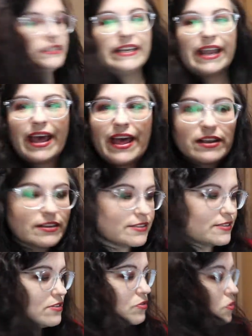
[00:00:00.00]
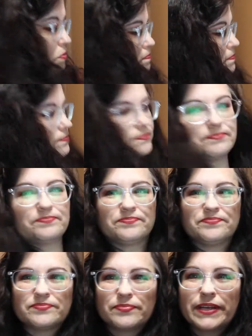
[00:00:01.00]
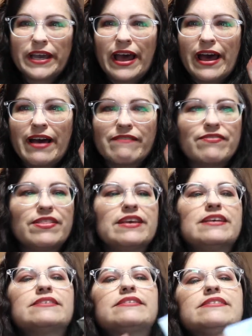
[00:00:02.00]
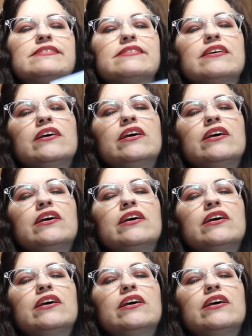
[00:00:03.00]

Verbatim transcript: Next, we have this